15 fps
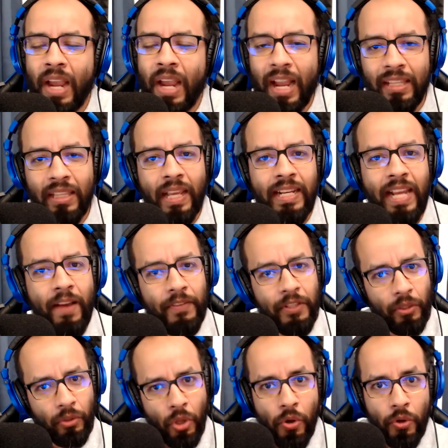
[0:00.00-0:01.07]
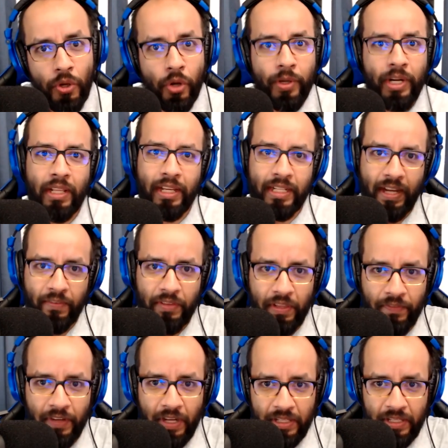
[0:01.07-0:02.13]
liked having the logo, and I liked having the
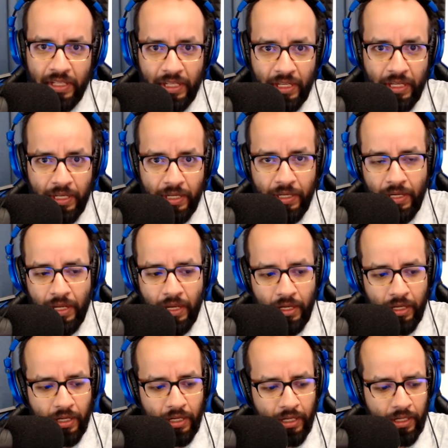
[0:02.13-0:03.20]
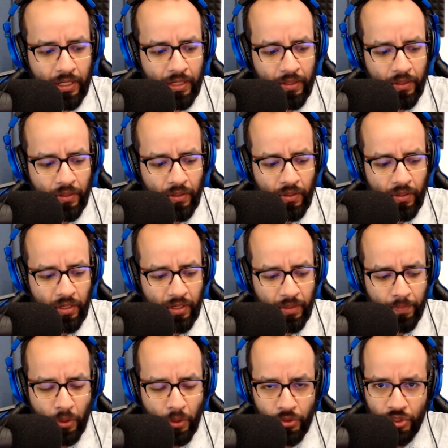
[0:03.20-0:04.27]
Vanessa Guillen
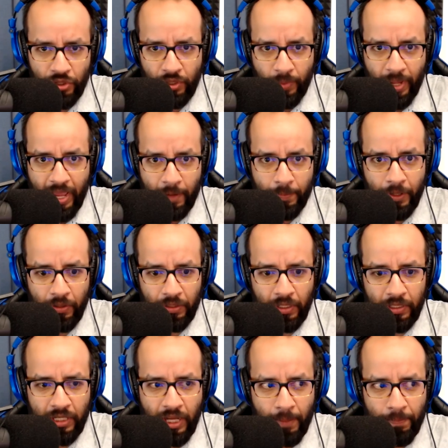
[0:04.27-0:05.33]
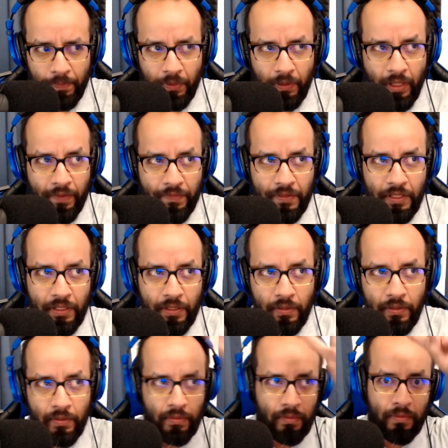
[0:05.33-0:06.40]
poster that we had up here on the top left.
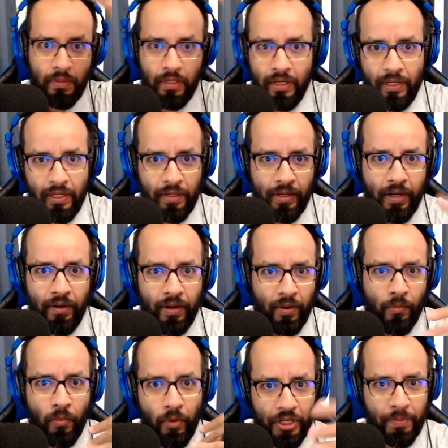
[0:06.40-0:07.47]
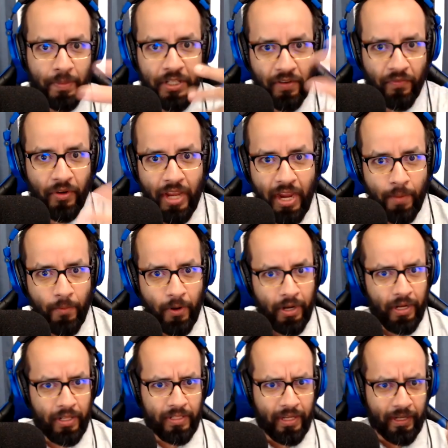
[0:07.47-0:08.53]
And I don't know, I'm watching myself on camera, and
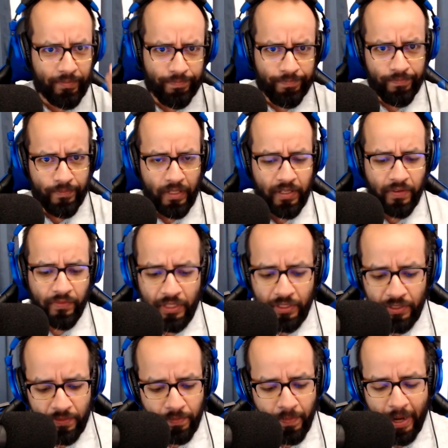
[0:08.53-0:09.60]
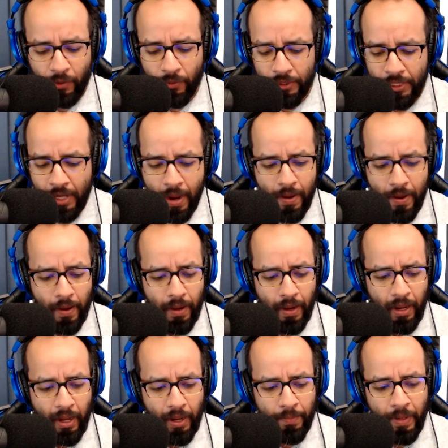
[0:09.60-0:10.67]
it's like everything's backwards.
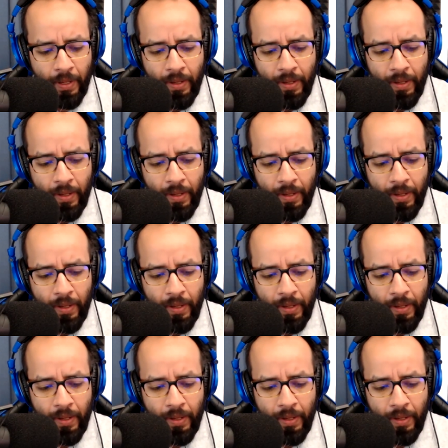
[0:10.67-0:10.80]
Um,